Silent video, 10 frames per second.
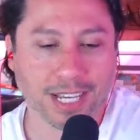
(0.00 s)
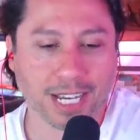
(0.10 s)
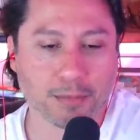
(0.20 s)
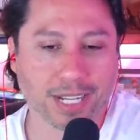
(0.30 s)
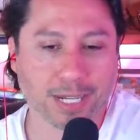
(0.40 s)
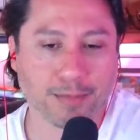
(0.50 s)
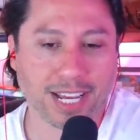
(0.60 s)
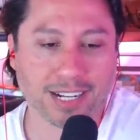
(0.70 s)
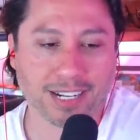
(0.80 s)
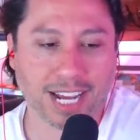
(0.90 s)
And I'm like,
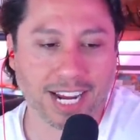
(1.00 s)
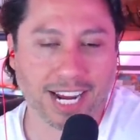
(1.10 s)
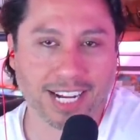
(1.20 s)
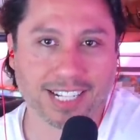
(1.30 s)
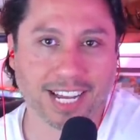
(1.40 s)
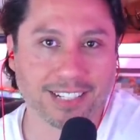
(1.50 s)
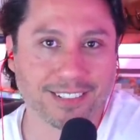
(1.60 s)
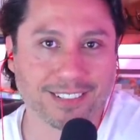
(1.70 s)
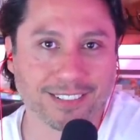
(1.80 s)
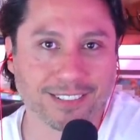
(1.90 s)
man, I hate that
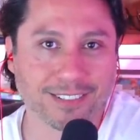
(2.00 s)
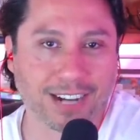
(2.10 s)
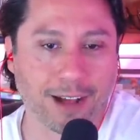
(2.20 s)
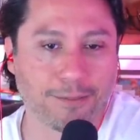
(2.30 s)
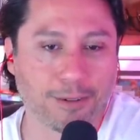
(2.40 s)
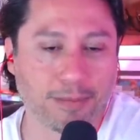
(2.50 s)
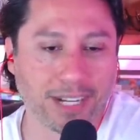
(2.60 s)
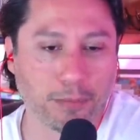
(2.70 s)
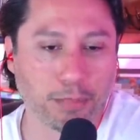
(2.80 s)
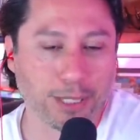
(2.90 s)
alpha
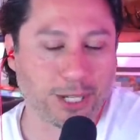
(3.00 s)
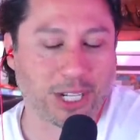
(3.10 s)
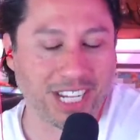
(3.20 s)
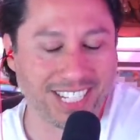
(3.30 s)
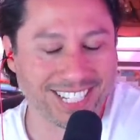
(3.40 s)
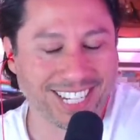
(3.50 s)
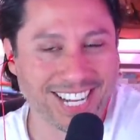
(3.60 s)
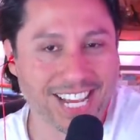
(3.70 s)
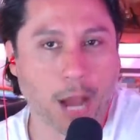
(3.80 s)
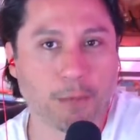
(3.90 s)
male bullshit.
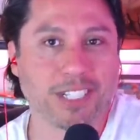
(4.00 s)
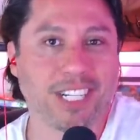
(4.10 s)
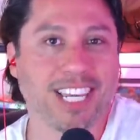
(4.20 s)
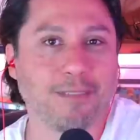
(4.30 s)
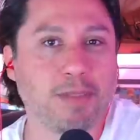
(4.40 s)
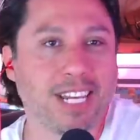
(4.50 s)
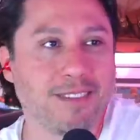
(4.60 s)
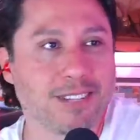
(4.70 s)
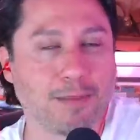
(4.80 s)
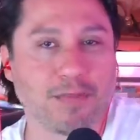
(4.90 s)
I want you to give
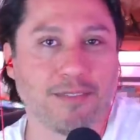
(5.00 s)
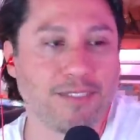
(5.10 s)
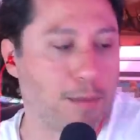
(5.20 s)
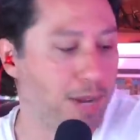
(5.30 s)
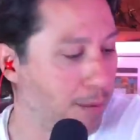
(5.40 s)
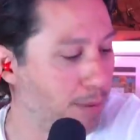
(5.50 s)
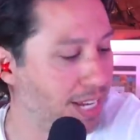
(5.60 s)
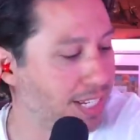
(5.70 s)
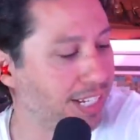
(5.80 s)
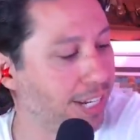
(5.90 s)
me something feminine. And
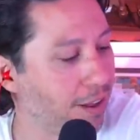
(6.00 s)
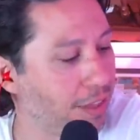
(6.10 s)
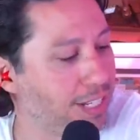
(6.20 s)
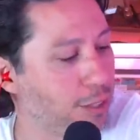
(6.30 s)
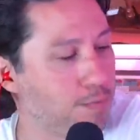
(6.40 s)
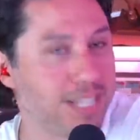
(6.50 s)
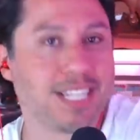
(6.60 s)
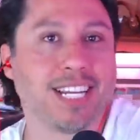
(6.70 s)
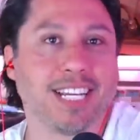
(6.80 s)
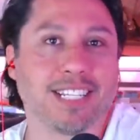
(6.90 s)
basically all this is
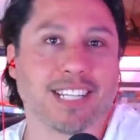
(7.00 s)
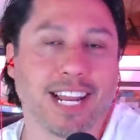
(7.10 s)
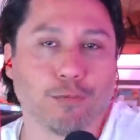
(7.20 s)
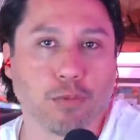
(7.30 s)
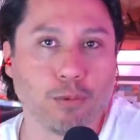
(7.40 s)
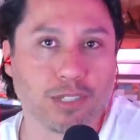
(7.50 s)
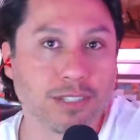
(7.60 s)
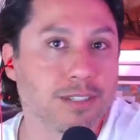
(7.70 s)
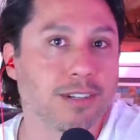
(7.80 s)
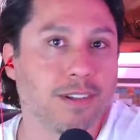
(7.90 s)
missing is like
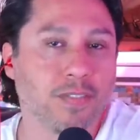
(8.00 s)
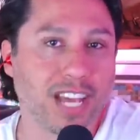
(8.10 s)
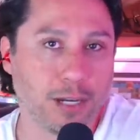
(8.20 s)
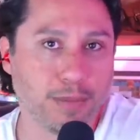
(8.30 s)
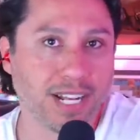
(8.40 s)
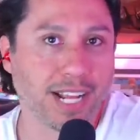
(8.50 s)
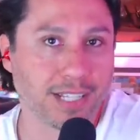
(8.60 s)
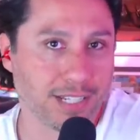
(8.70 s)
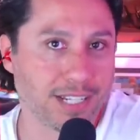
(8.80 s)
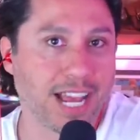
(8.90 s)
roses. And it'd be like
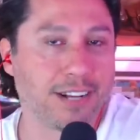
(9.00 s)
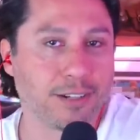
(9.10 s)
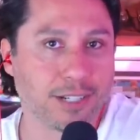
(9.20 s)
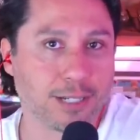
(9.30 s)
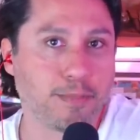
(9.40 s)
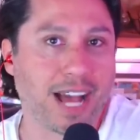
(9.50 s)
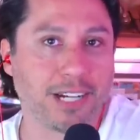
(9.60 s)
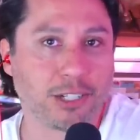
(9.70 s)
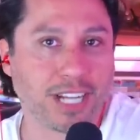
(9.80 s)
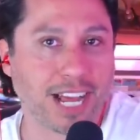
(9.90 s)
the standard
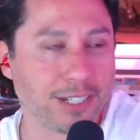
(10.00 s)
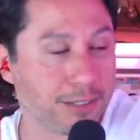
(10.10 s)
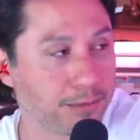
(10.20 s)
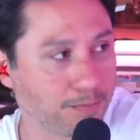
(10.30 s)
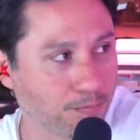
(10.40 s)
Spanish tattoo.